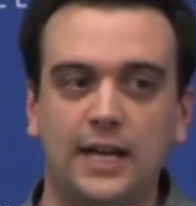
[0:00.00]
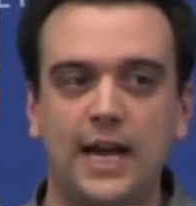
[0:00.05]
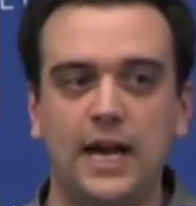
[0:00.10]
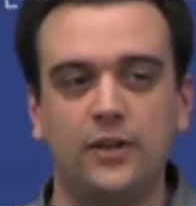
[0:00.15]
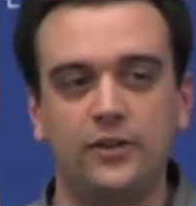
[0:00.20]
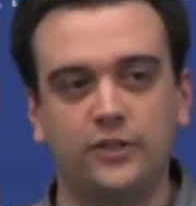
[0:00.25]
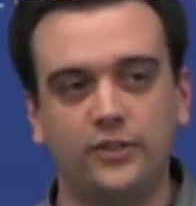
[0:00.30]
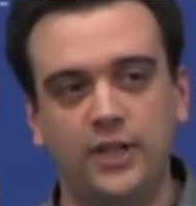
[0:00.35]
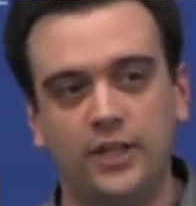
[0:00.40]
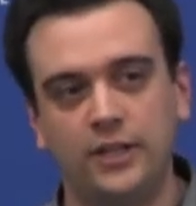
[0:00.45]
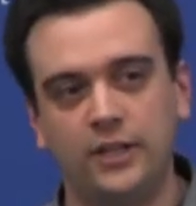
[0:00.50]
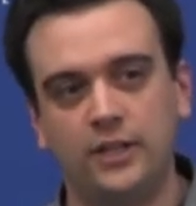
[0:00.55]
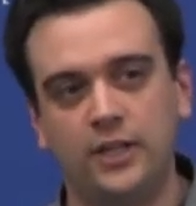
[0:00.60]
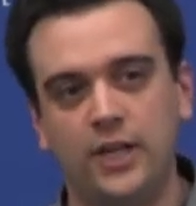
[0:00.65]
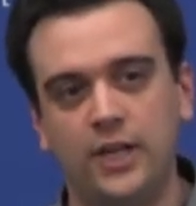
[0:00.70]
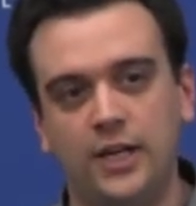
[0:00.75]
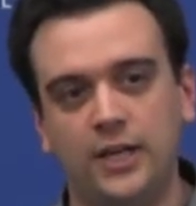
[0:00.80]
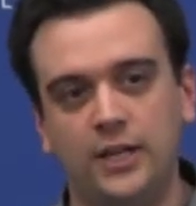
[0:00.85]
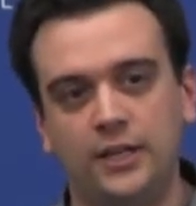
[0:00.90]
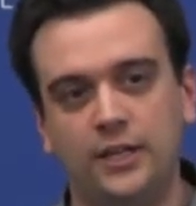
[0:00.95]
outside the
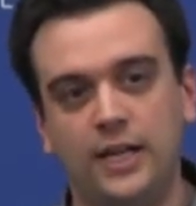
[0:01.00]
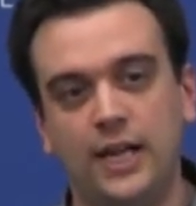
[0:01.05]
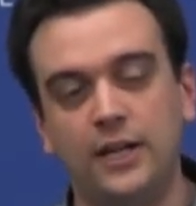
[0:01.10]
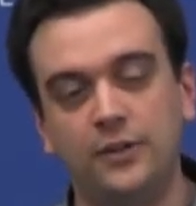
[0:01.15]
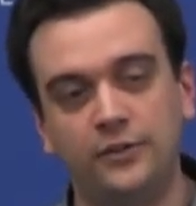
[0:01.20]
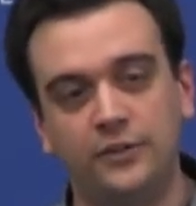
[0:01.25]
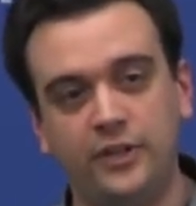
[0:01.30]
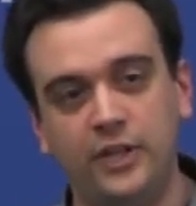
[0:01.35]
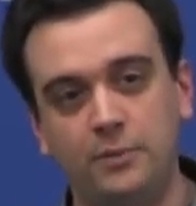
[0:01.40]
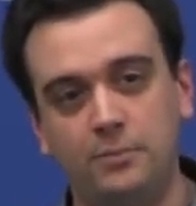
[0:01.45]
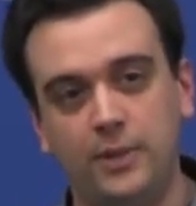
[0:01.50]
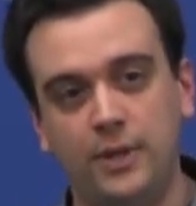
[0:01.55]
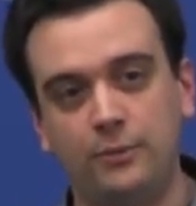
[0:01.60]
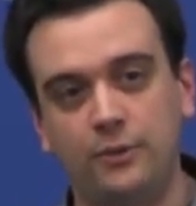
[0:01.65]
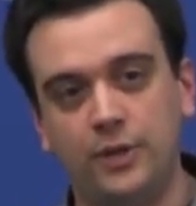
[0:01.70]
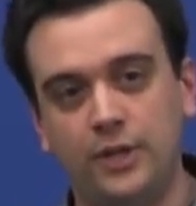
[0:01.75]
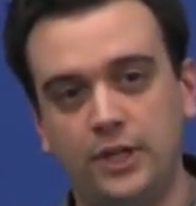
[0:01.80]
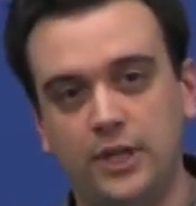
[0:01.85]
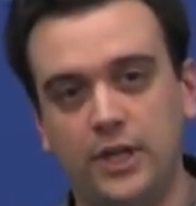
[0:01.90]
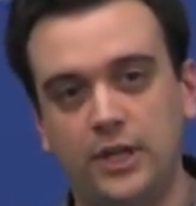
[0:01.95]
line, how deep
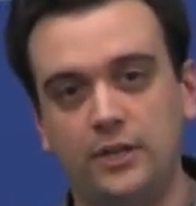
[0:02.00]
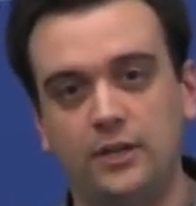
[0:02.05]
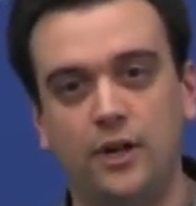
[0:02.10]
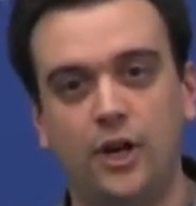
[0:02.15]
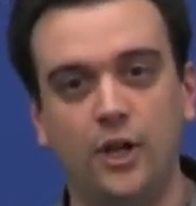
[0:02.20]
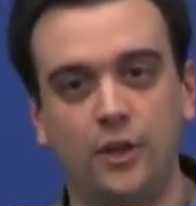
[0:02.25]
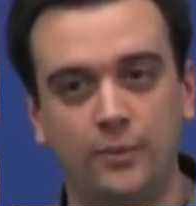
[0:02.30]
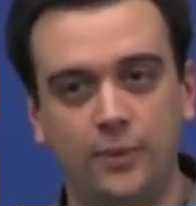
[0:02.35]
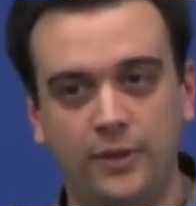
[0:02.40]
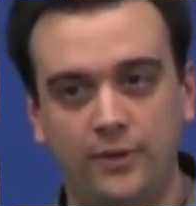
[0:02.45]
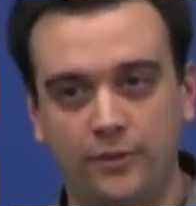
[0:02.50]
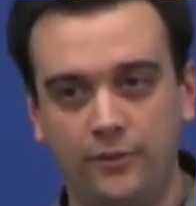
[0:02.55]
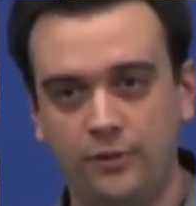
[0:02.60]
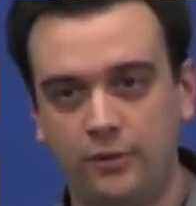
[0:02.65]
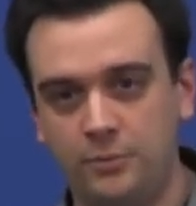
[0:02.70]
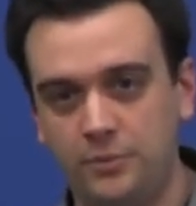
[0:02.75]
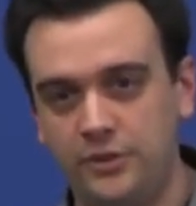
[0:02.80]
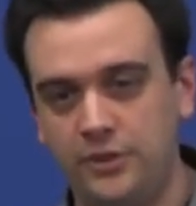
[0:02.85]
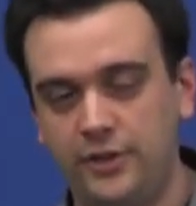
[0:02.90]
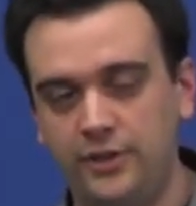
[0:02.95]
I want to cut, all the way through
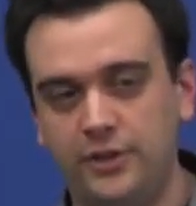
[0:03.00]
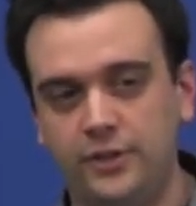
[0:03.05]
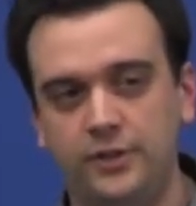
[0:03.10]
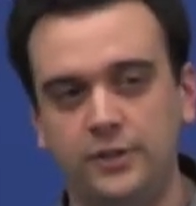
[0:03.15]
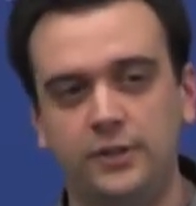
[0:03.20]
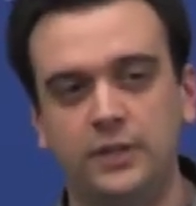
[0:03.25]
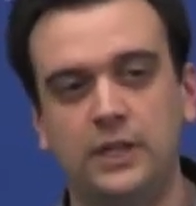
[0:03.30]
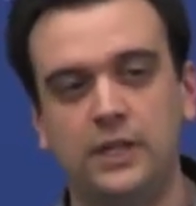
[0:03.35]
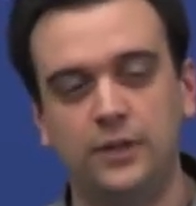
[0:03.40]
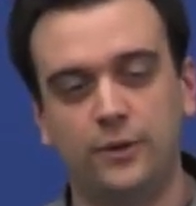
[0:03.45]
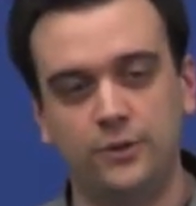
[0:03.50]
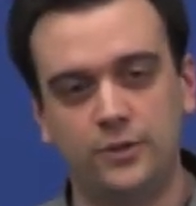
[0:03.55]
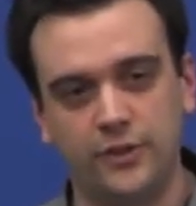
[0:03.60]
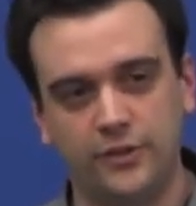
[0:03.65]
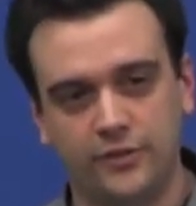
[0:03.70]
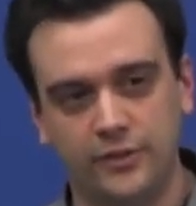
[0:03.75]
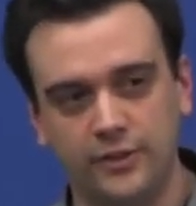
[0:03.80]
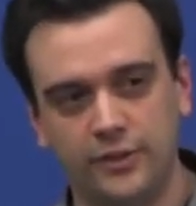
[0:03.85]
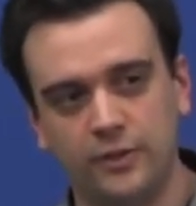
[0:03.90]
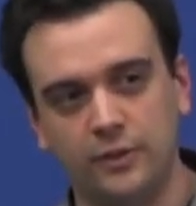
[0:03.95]
the material, or
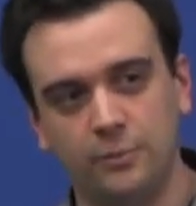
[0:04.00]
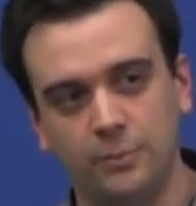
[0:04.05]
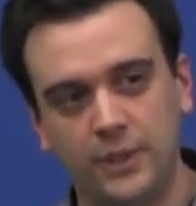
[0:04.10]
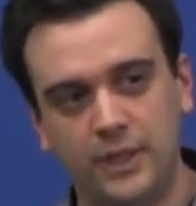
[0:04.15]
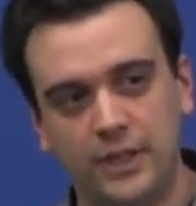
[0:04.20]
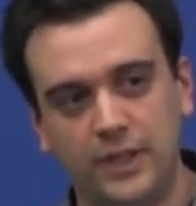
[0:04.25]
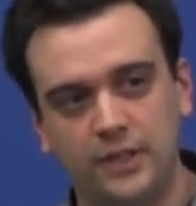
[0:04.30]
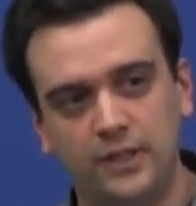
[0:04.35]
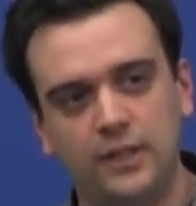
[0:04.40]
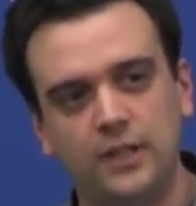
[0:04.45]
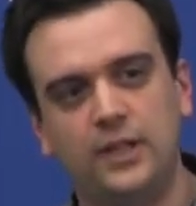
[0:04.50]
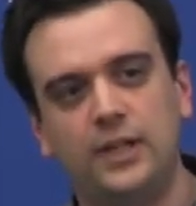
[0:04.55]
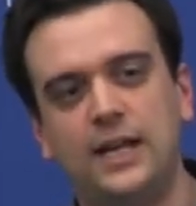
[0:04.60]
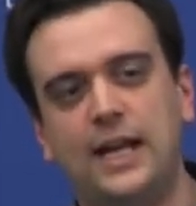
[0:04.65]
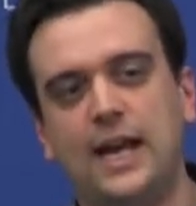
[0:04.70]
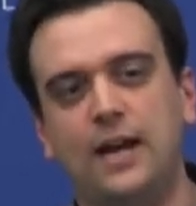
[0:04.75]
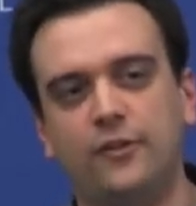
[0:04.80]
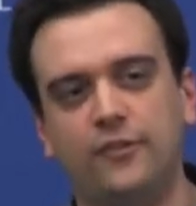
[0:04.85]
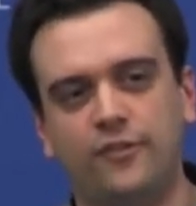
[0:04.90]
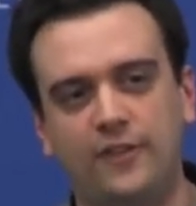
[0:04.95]
just a little bit,
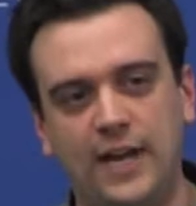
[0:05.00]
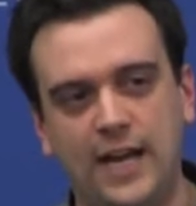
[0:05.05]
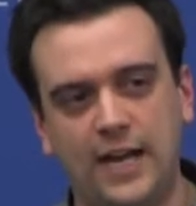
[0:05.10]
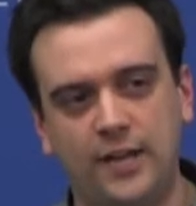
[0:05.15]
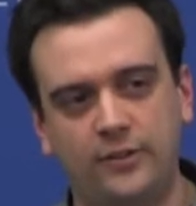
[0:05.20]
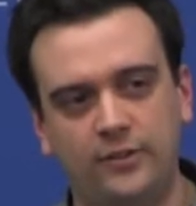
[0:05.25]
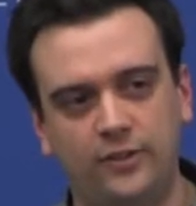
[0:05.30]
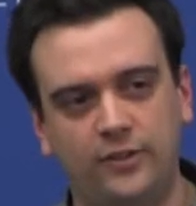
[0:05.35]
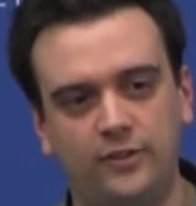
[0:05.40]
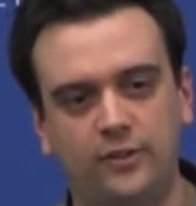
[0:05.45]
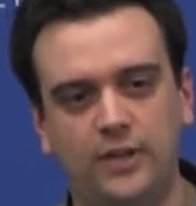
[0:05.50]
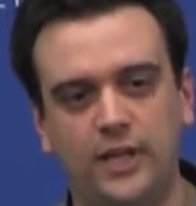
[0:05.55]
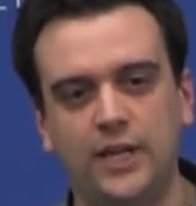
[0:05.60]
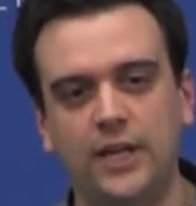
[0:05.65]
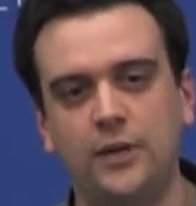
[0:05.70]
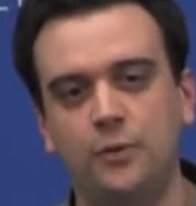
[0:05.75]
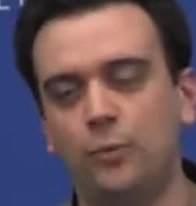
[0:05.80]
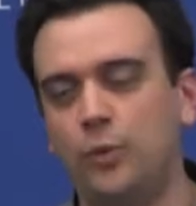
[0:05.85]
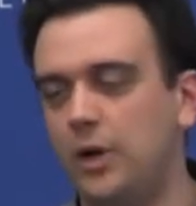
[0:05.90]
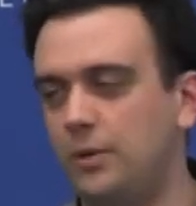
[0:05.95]
how fast, and
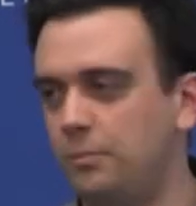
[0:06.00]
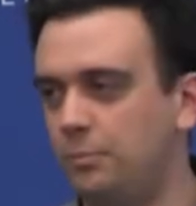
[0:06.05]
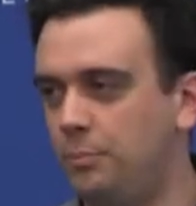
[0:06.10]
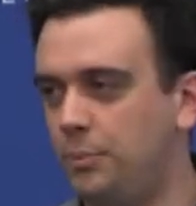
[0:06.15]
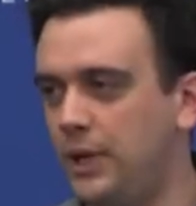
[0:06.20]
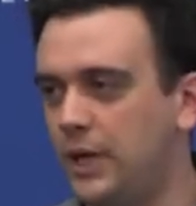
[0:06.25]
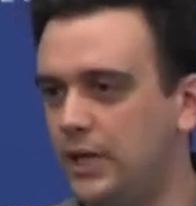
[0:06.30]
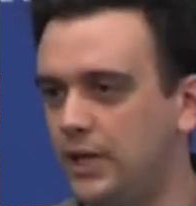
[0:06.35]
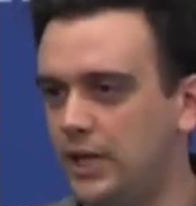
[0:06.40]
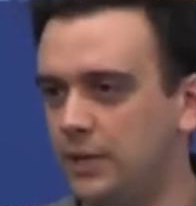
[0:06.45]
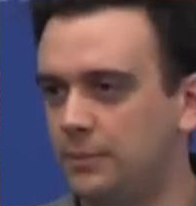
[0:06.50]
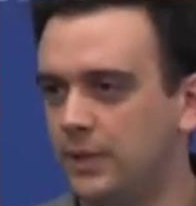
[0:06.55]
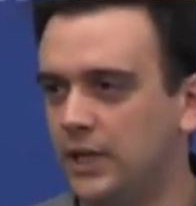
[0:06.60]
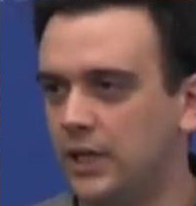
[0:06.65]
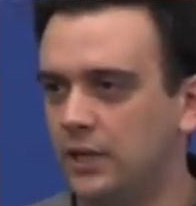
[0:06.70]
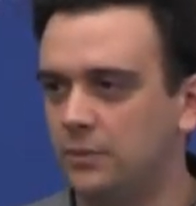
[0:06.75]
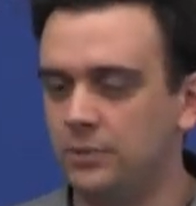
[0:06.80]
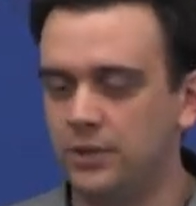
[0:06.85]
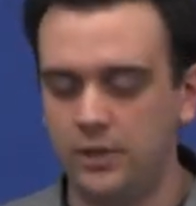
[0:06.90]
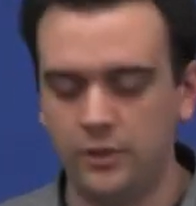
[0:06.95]
then what bit am I
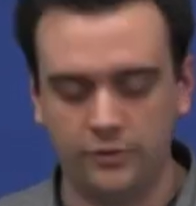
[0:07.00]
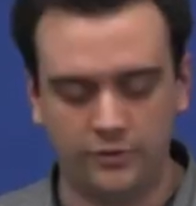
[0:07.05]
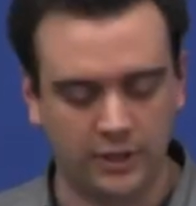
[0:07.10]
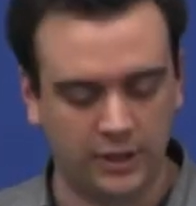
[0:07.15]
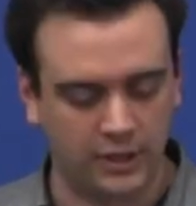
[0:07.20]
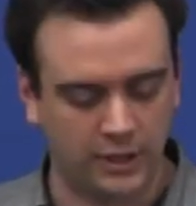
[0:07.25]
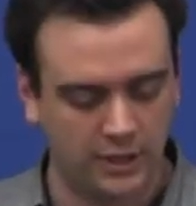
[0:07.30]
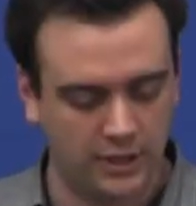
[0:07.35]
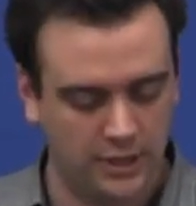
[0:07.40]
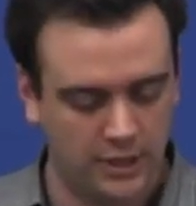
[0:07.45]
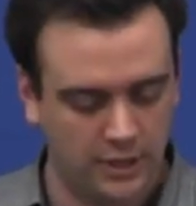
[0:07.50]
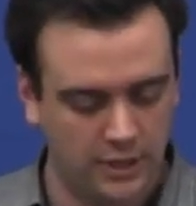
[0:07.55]
going to be using.